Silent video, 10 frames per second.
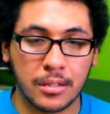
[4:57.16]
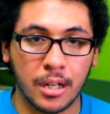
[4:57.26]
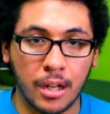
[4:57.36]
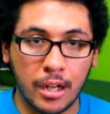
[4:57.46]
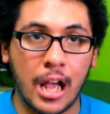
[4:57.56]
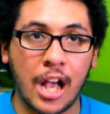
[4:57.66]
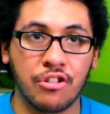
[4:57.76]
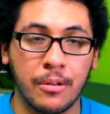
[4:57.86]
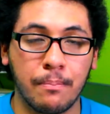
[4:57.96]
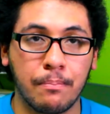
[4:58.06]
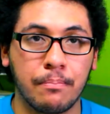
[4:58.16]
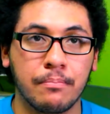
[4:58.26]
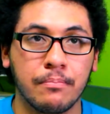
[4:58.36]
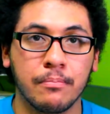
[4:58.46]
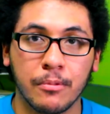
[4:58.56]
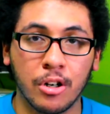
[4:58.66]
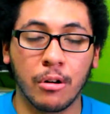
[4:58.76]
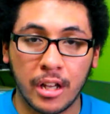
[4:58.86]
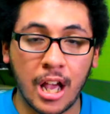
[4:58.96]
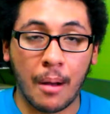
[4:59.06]
to actually
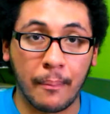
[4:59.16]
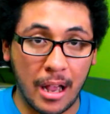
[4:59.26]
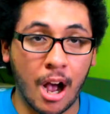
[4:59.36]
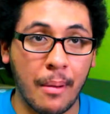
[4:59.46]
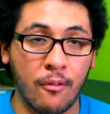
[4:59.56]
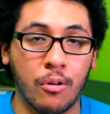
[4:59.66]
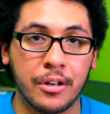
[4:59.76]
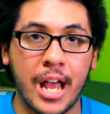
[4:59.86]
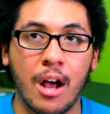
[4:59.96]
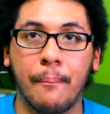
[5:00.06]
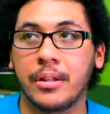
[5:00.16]
calm everyone down.